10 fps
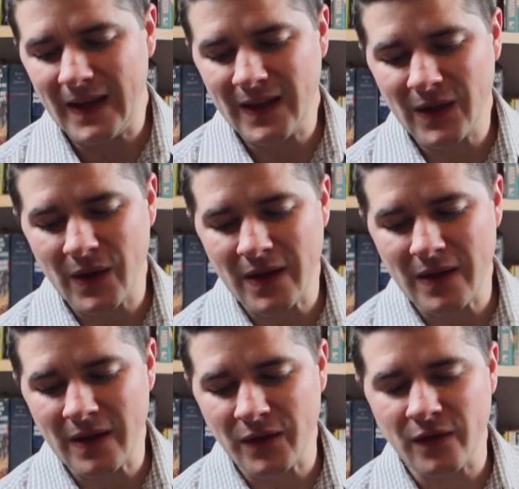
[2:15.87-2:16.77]

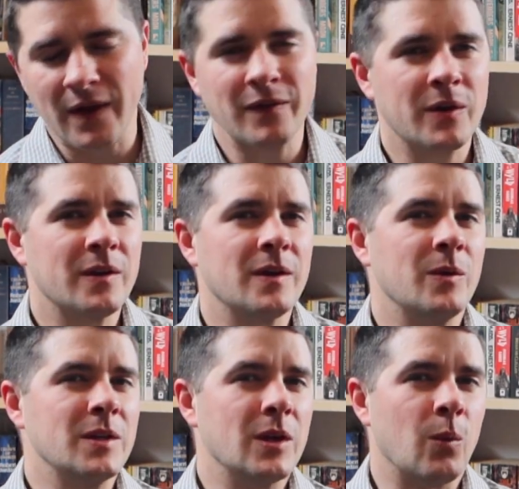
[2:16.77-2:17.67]
if you've ever
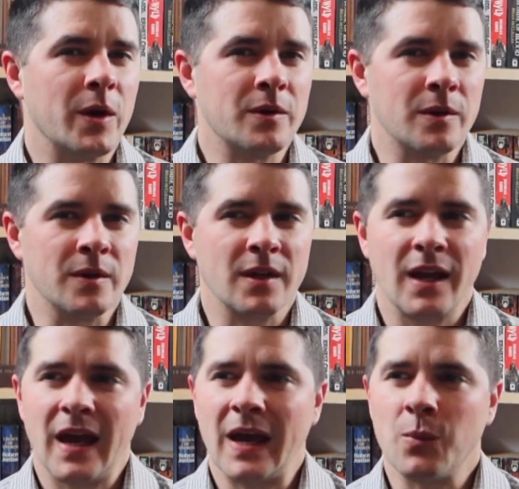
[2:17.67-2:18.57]
wondered,
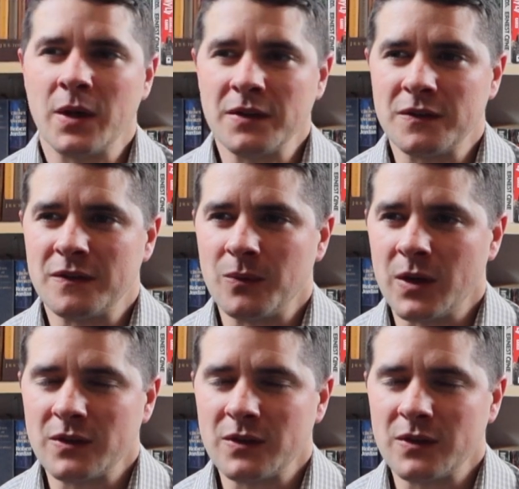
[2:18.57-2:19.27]
hey, what is